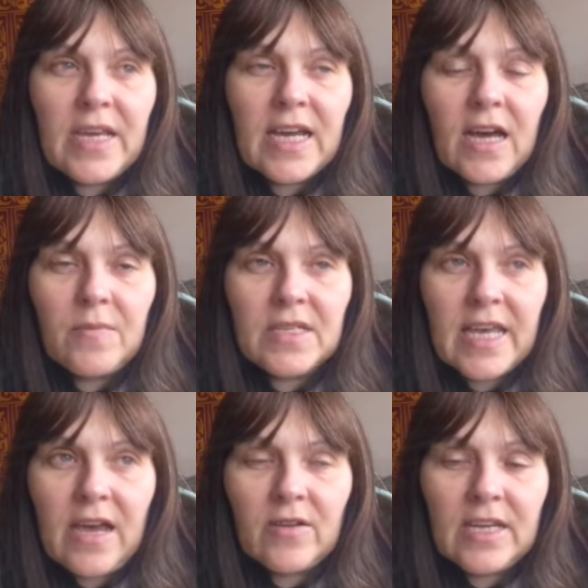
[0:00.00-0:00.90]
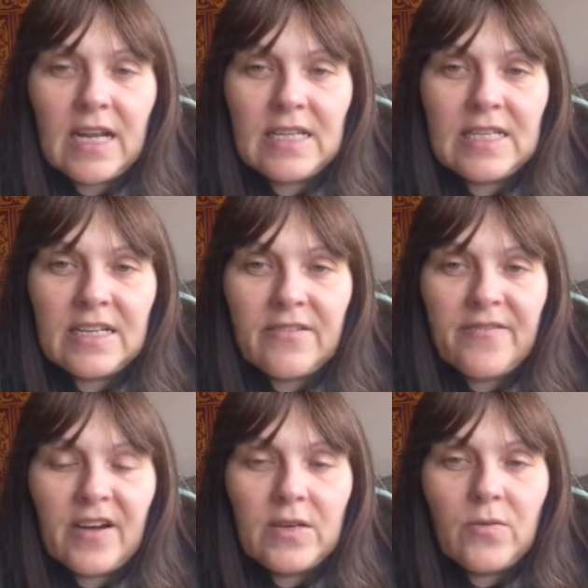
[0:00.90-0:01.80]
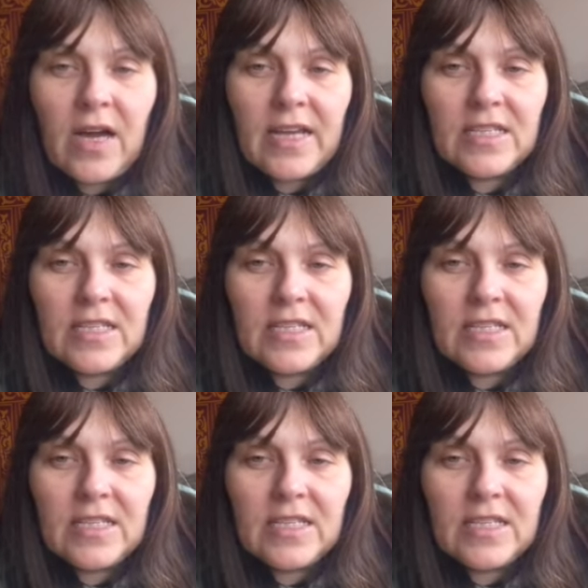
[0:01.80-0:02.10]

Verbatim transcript: income is calculated in a funny way